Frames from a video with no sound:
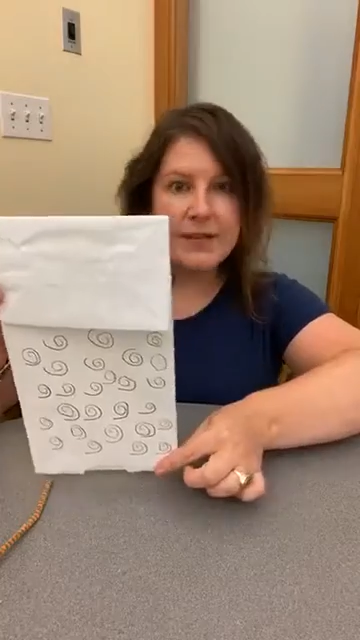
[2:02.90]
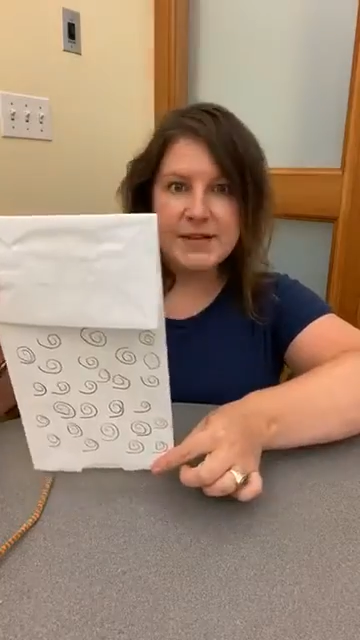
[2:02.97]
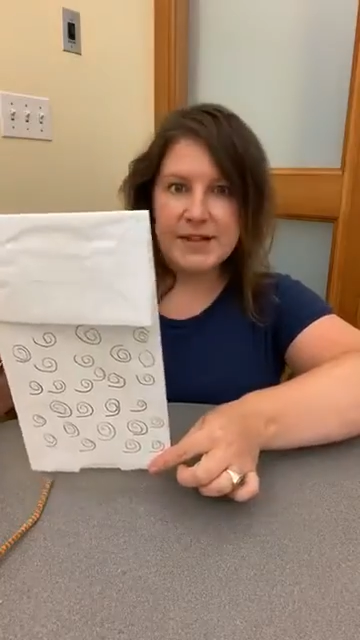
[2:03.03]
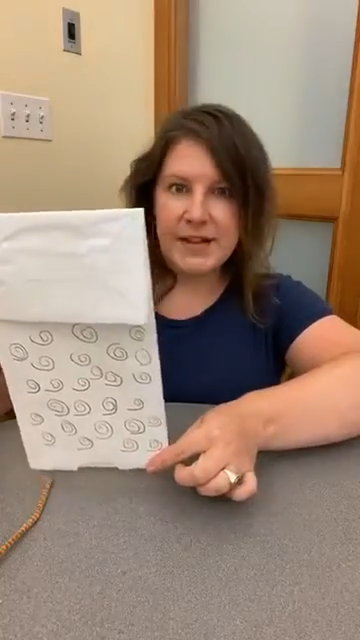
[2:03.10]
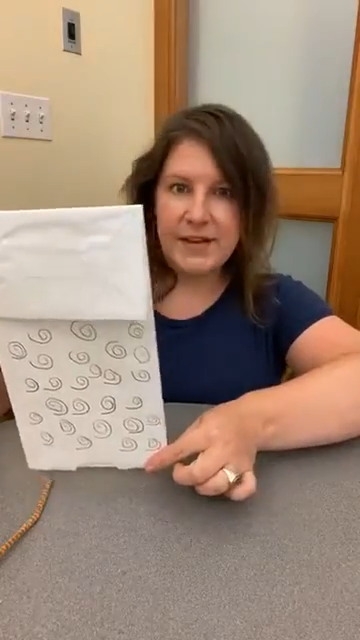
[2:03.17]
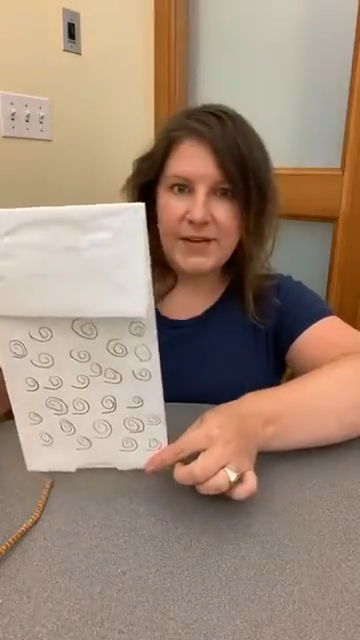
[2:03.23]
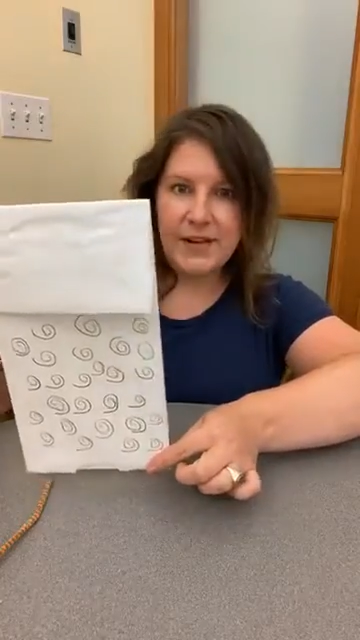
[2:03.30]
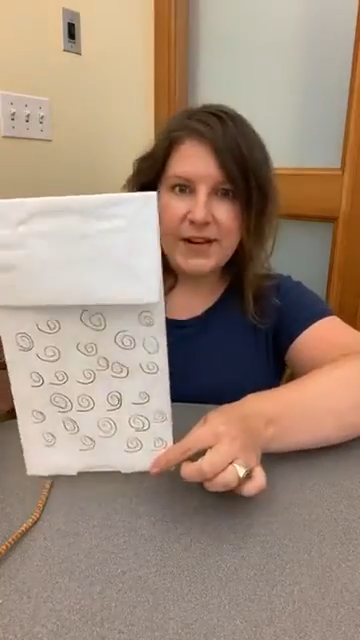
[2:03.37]

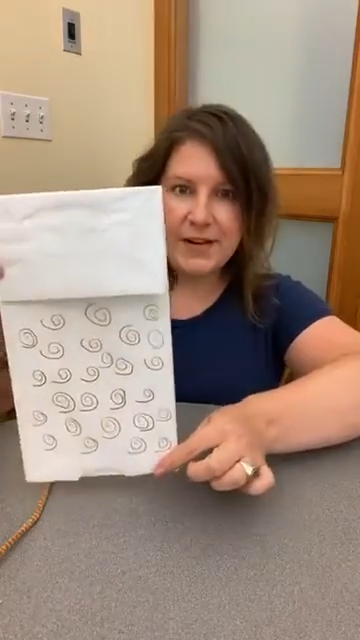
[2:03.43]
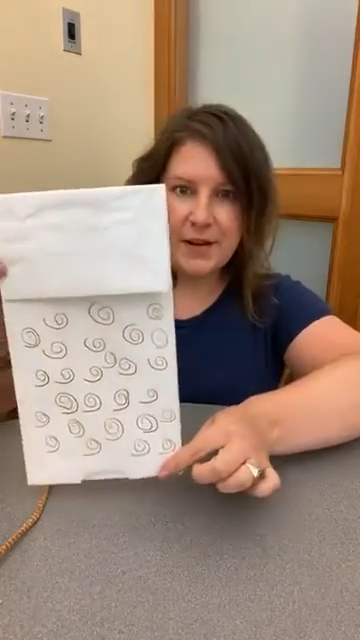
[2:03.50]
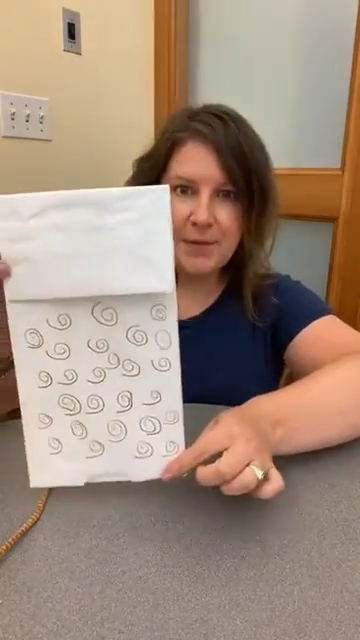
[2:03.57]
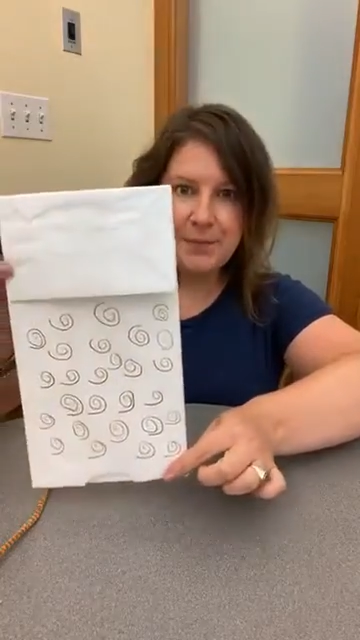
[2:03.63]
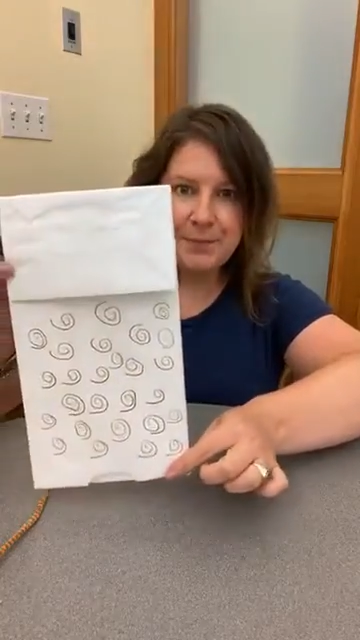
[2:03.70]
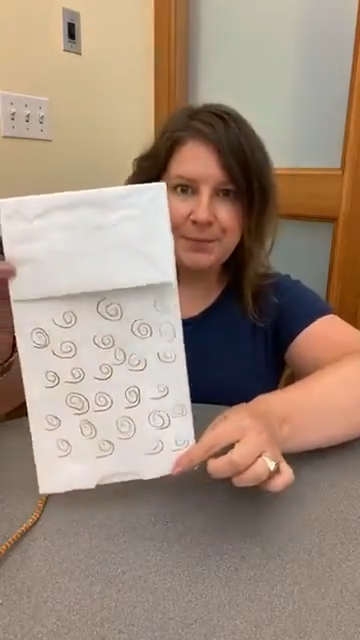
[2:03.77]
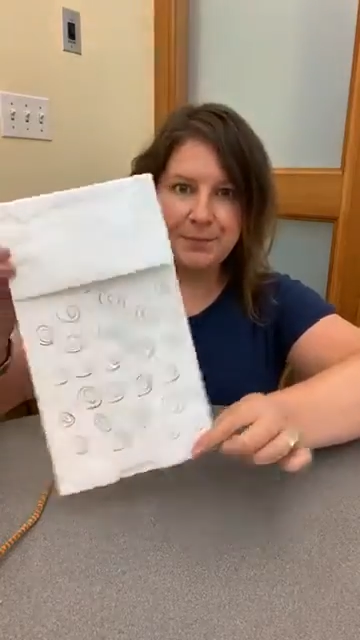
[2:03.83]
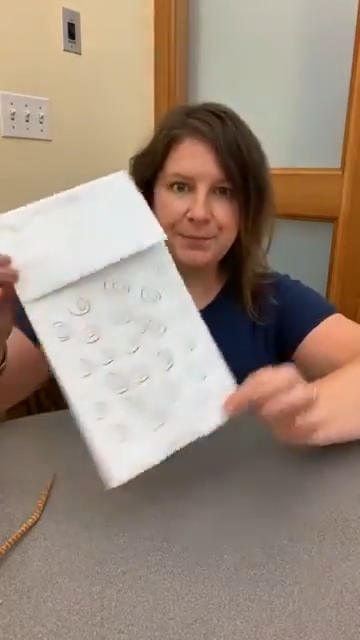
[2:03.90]
looks like right
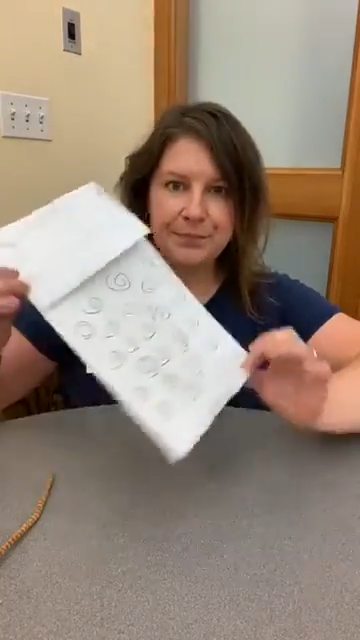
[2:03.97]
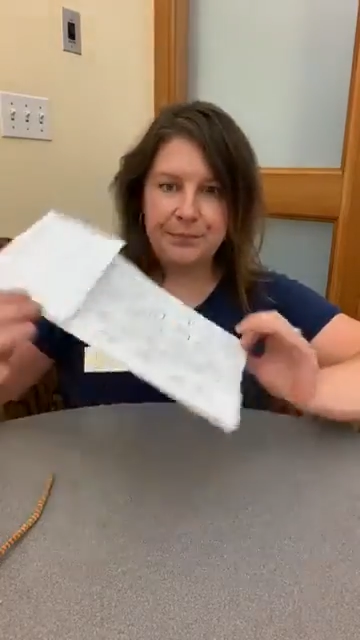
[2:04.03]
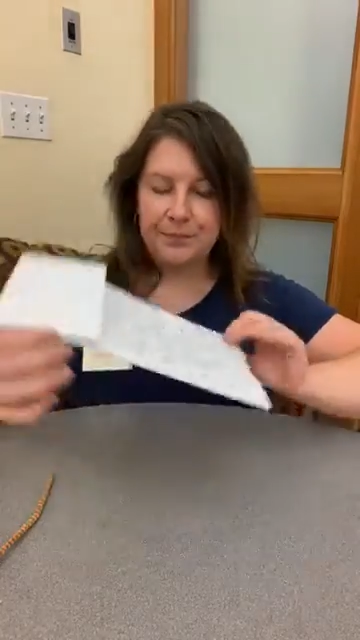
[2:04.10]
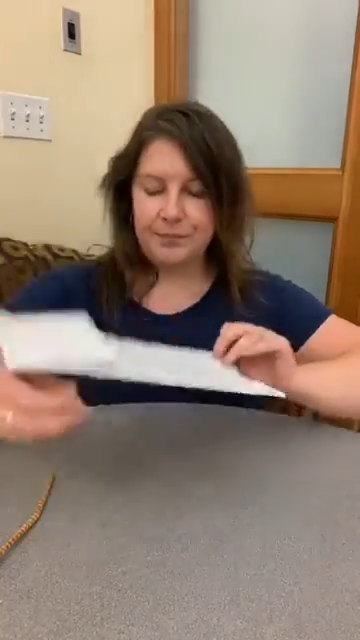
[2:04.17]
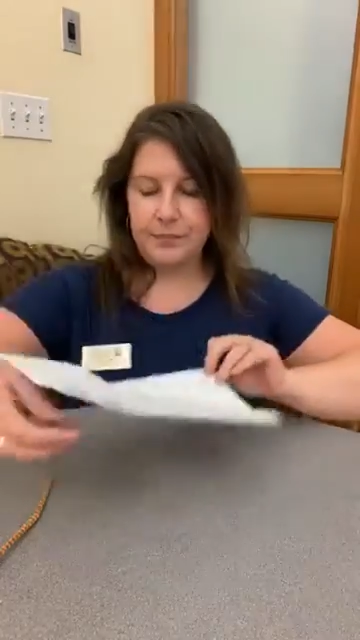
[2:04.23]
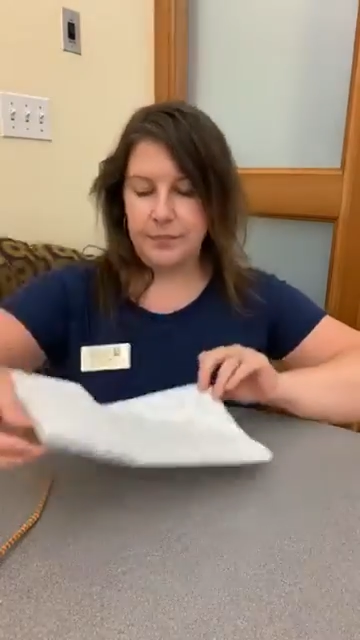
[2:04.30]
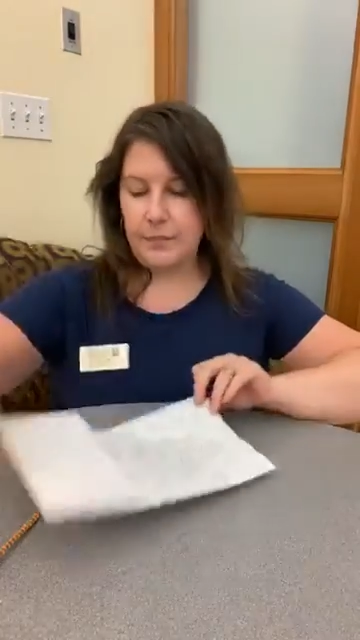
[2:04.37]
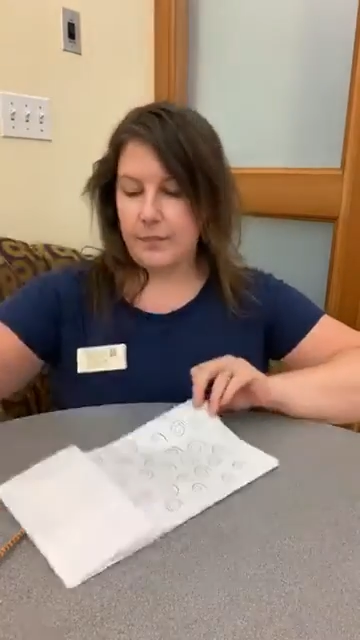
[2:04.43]
here.
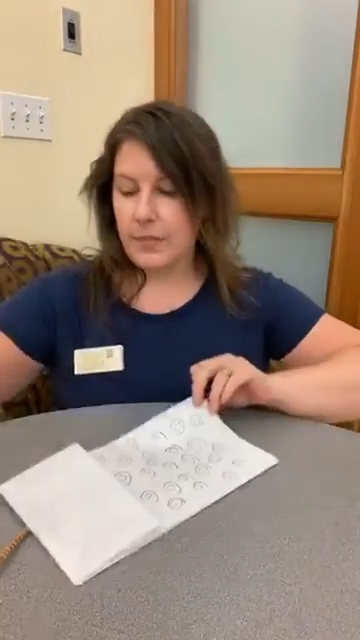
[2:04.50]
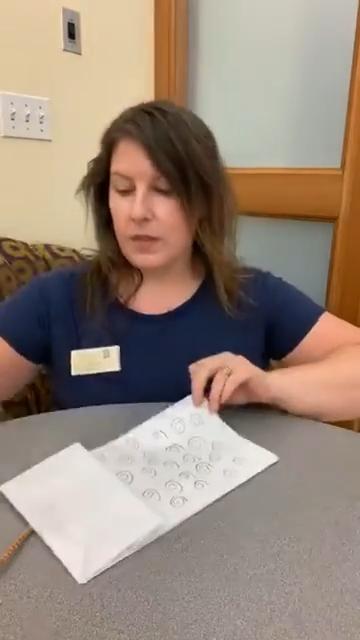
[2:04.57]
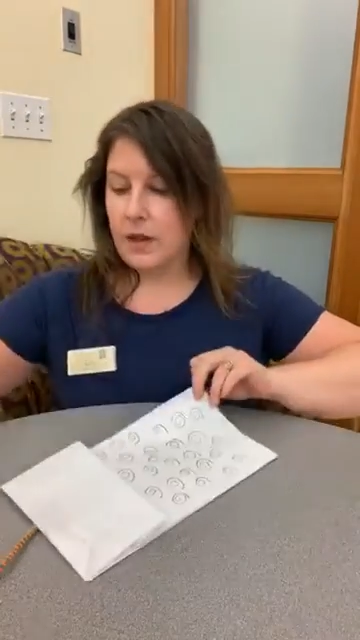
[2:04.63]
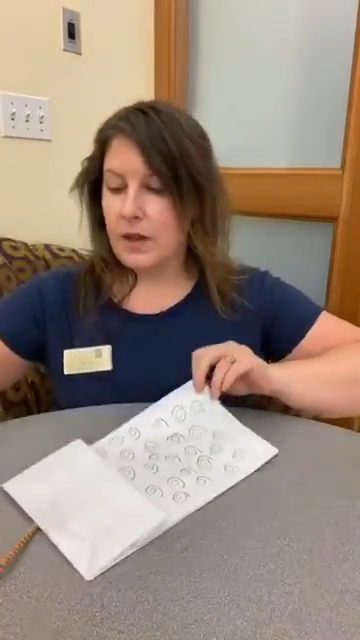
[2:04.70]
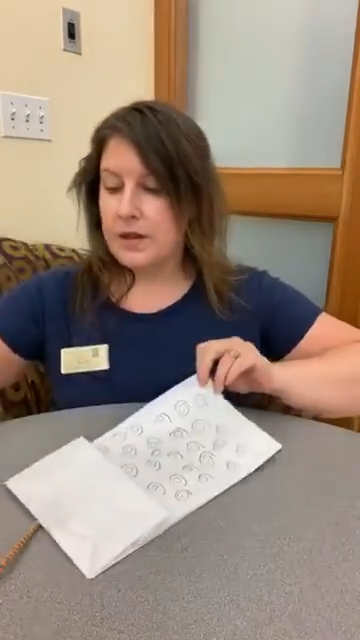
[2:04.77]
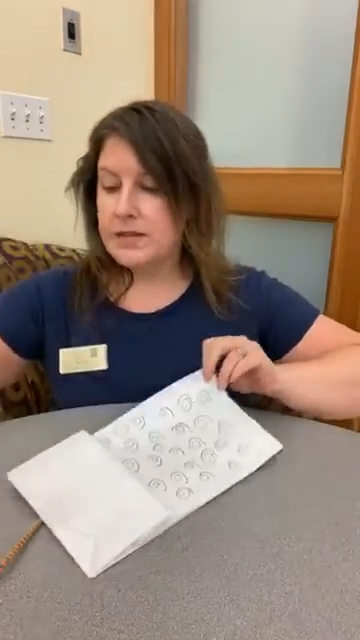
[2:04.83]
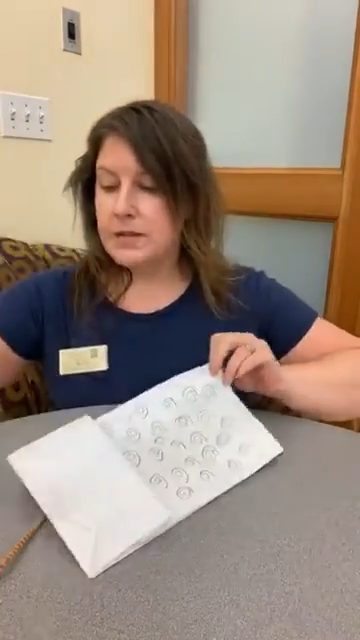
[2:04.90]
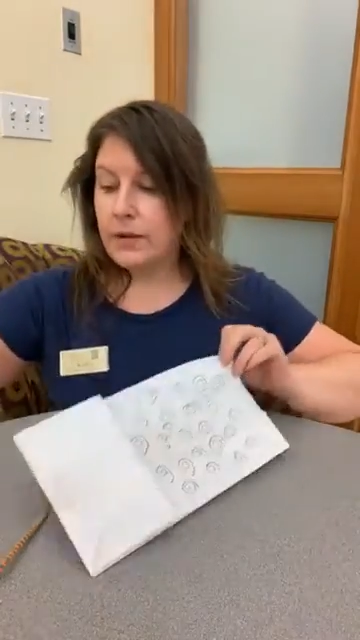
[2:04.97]

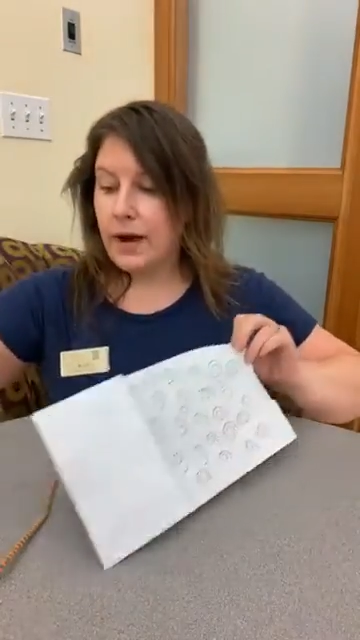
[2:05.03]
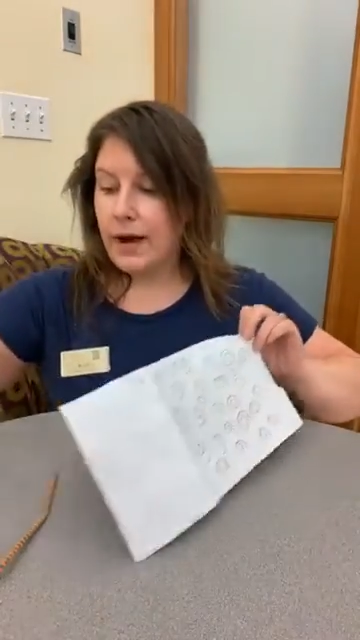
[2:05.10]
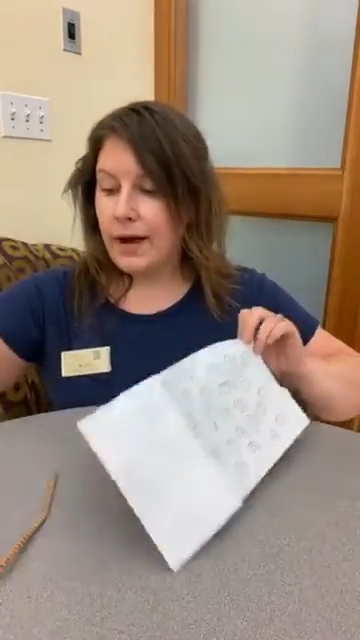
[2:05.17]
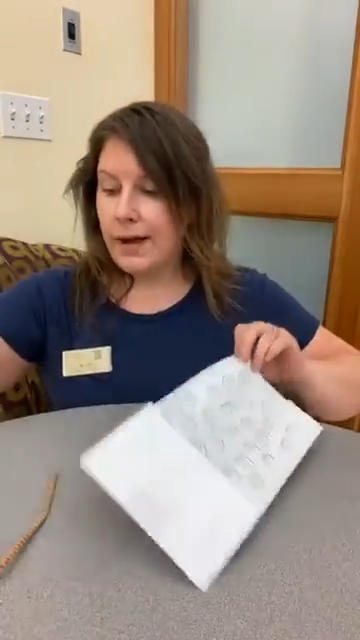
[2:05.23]
So